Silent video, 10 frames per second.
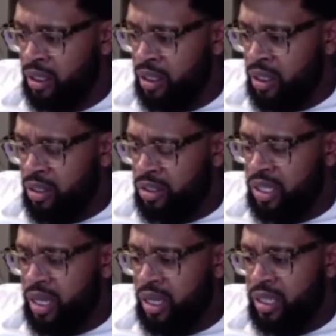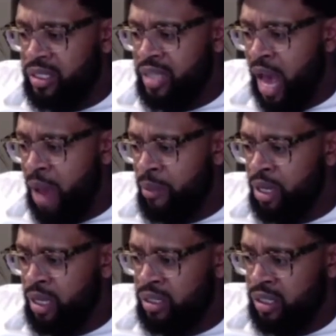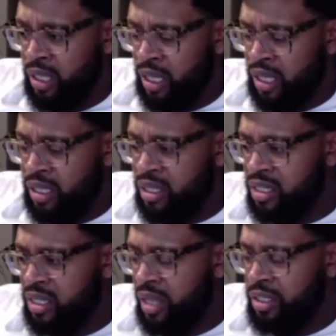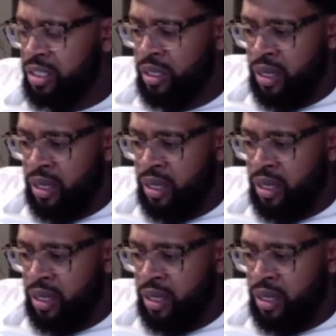you're seeing this dominance and this ascension.